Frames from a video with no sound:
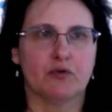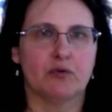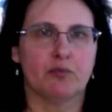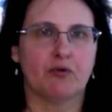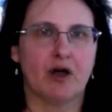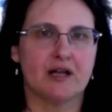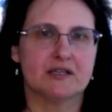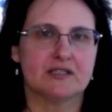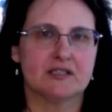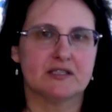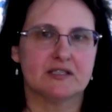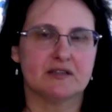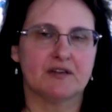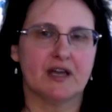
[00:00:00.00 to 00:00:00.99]
the
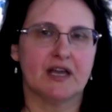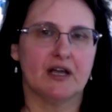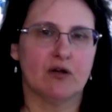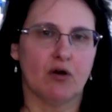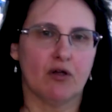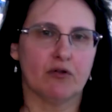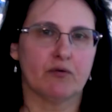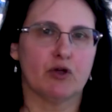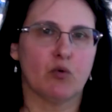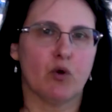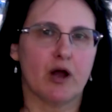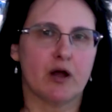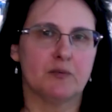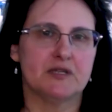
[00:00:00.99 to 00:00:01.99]
process of getting all the
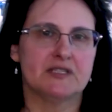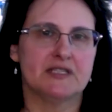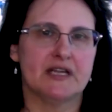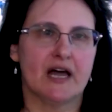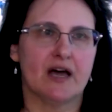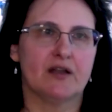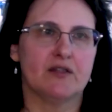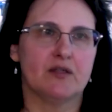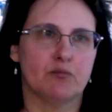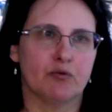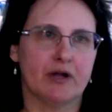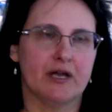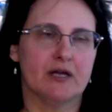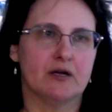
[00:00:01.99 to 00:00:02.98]
requirements down and then
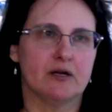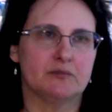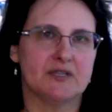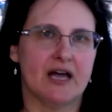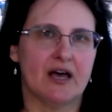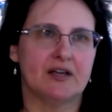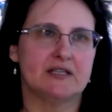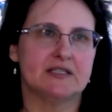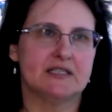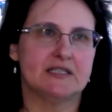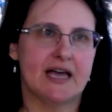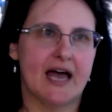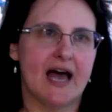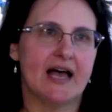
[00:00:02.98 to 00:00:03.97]
breaking them down into
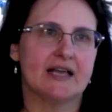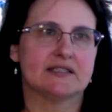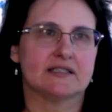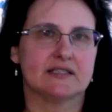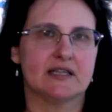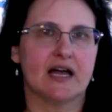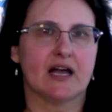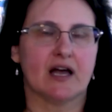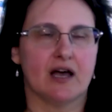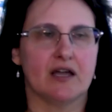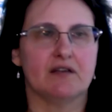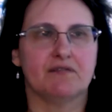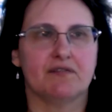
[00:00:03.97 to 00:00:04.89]
tasks, that kind of